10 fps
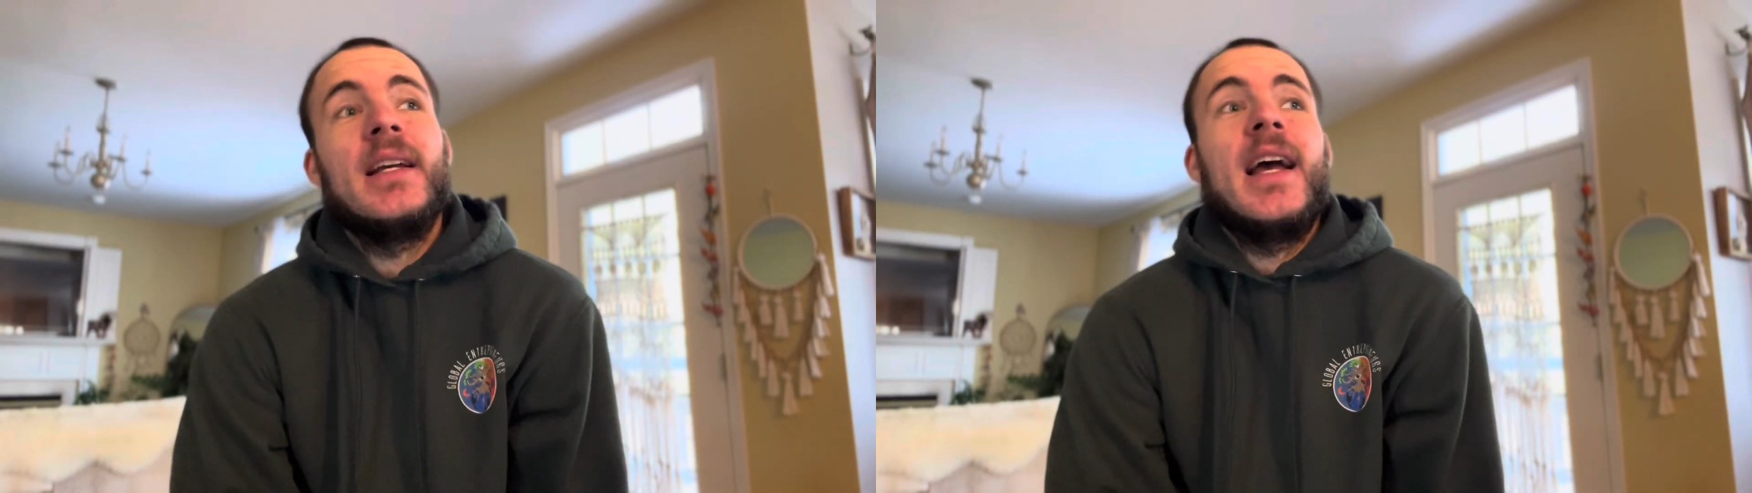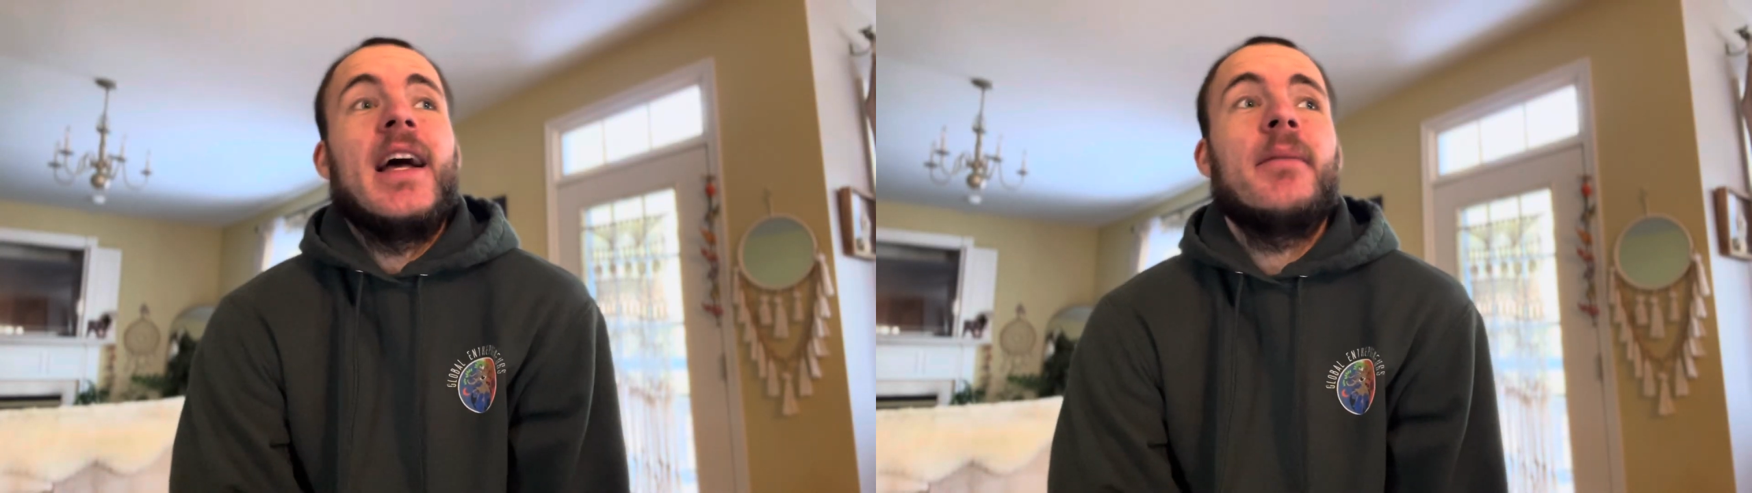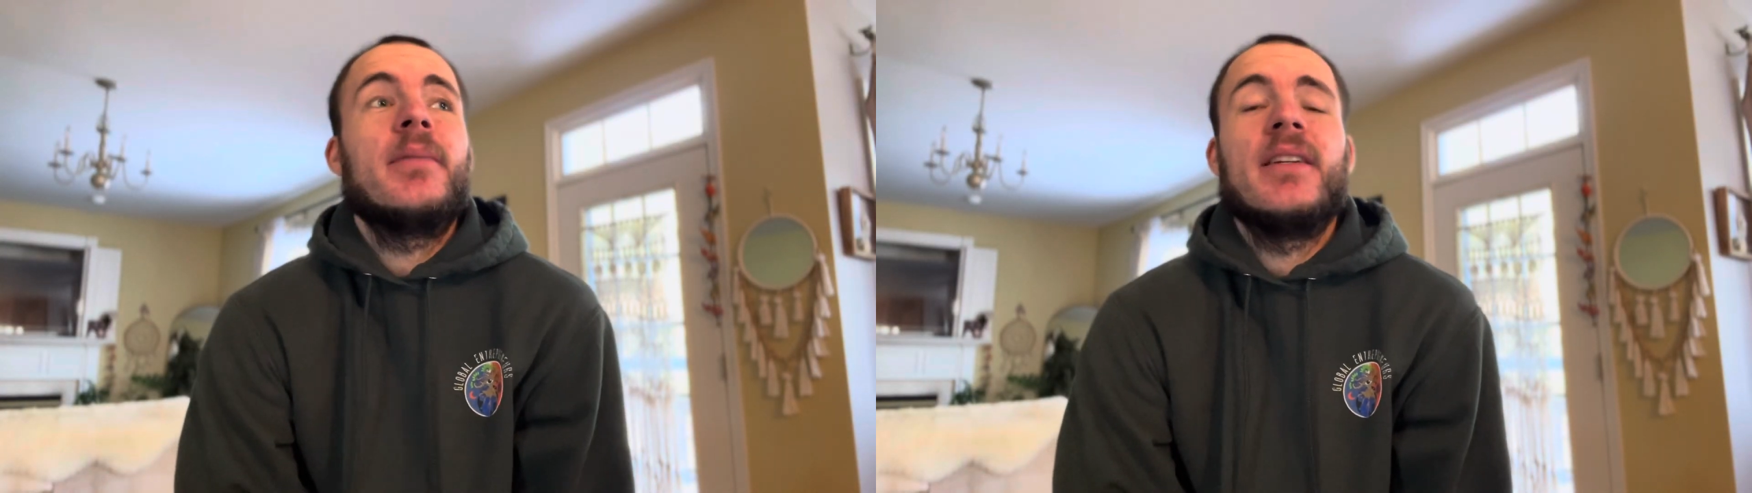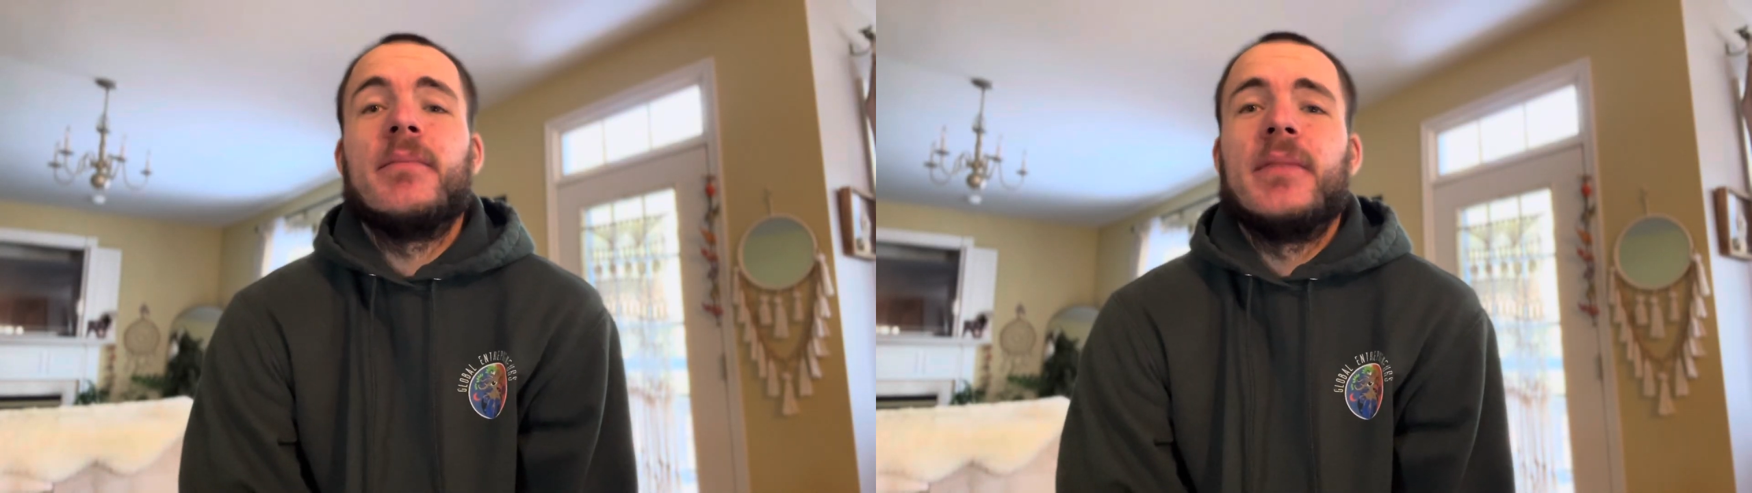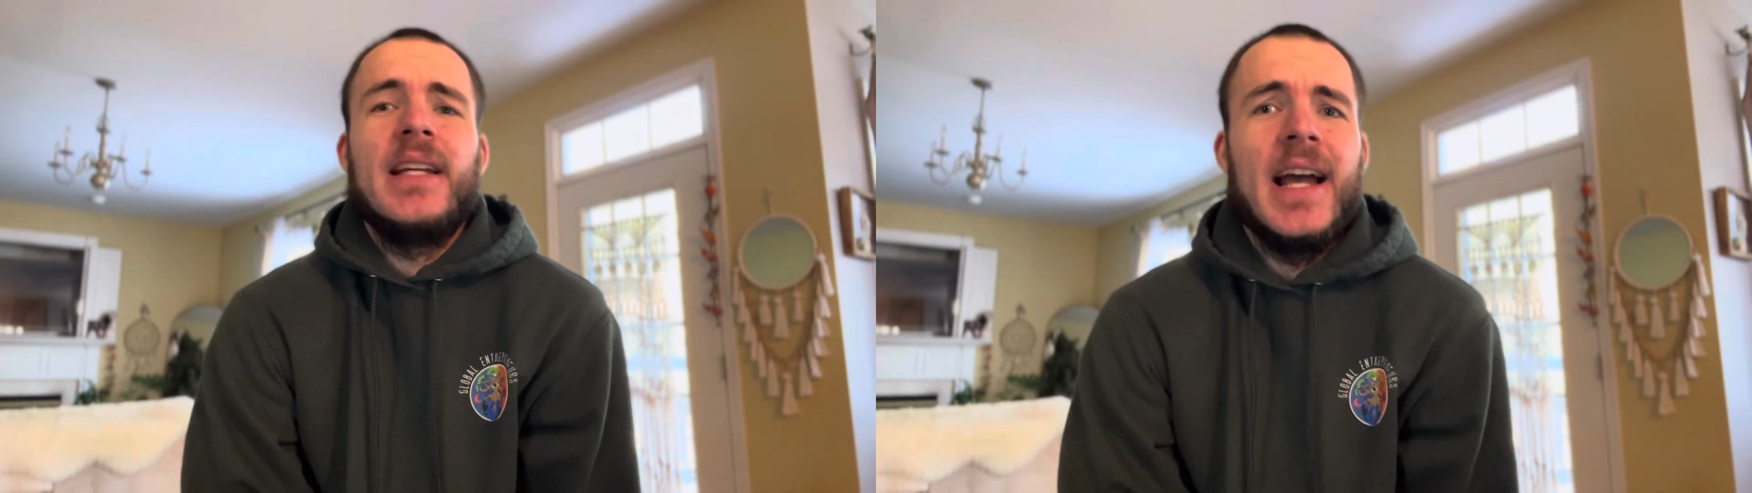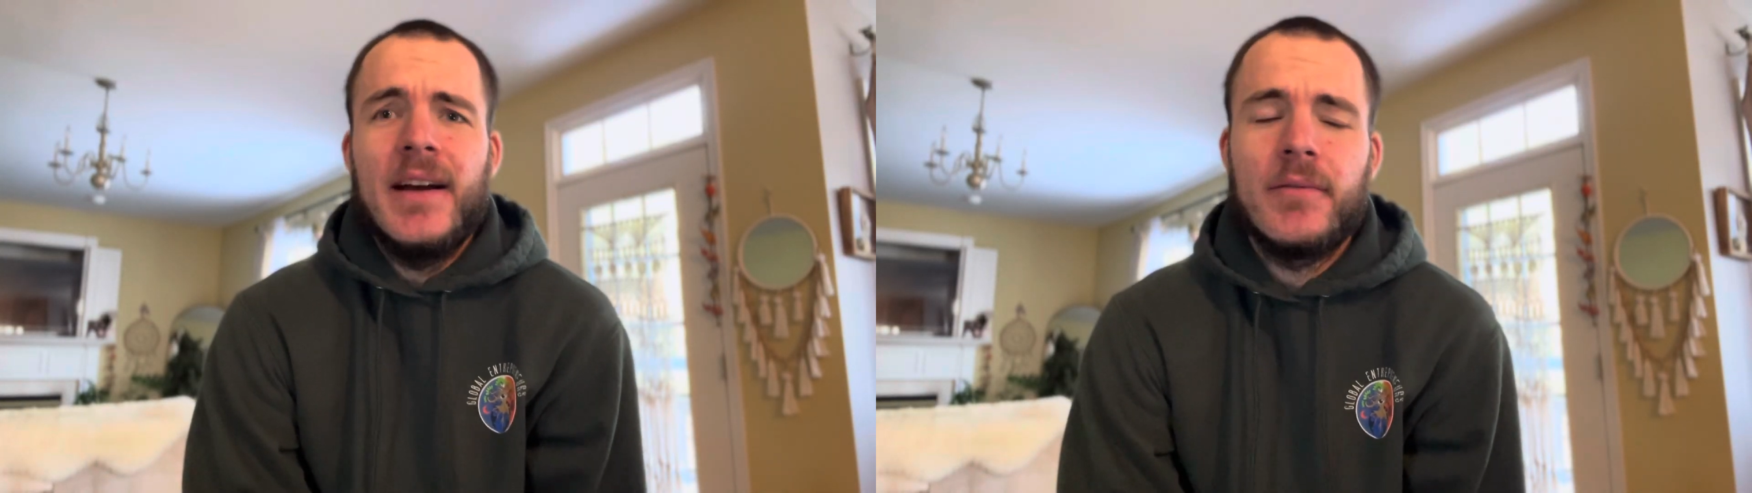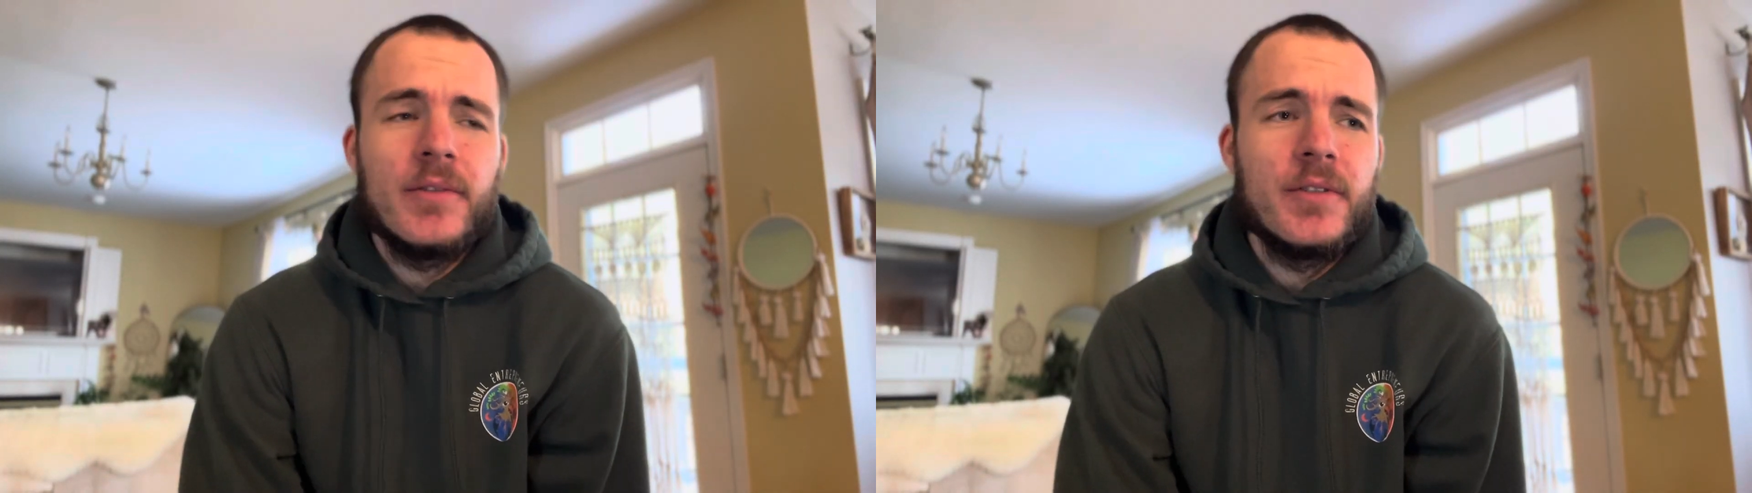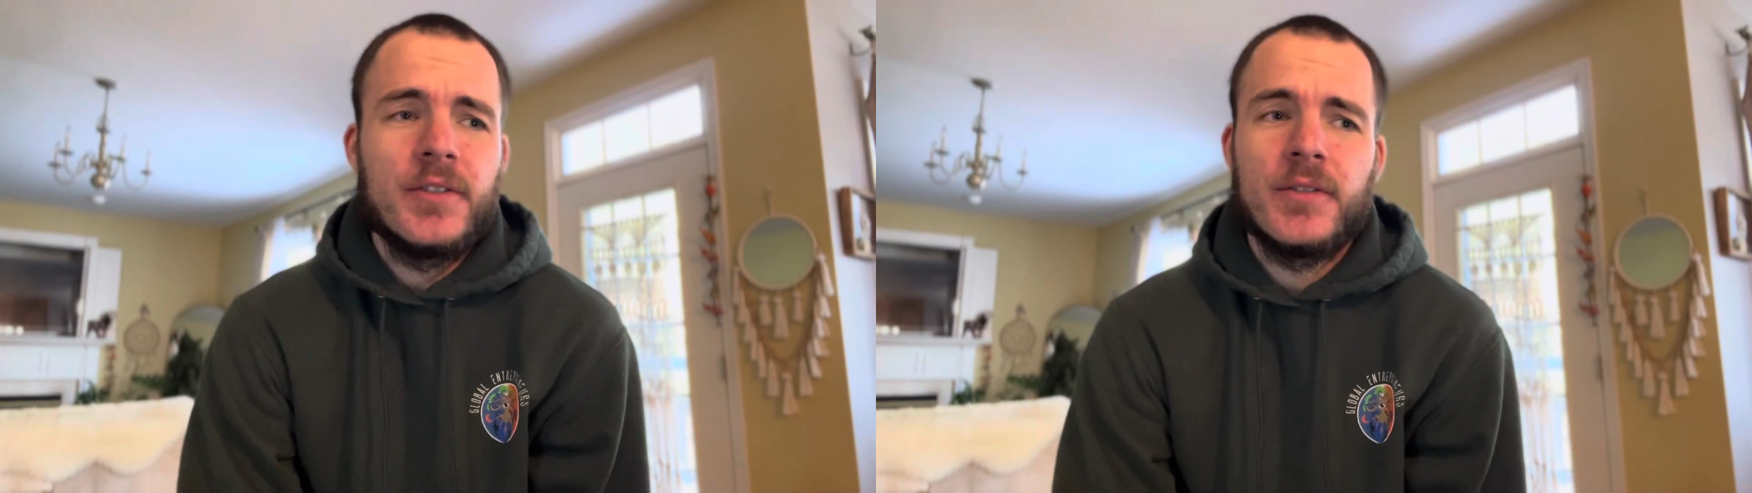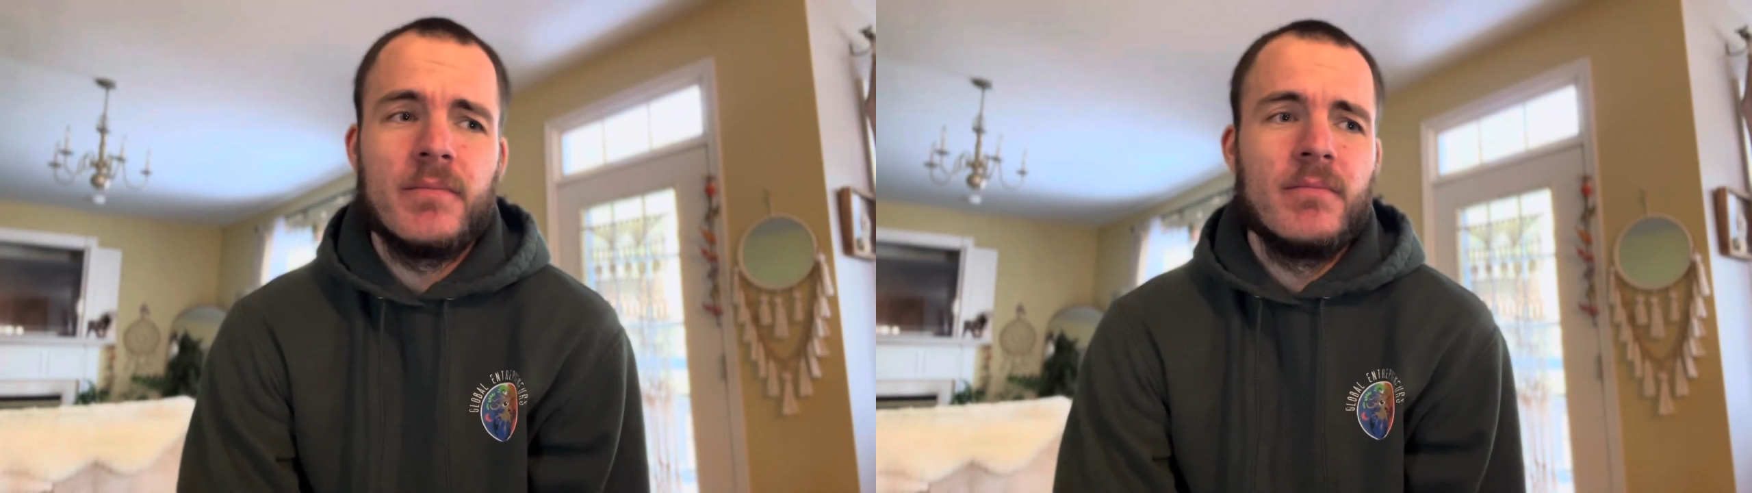happy and be average,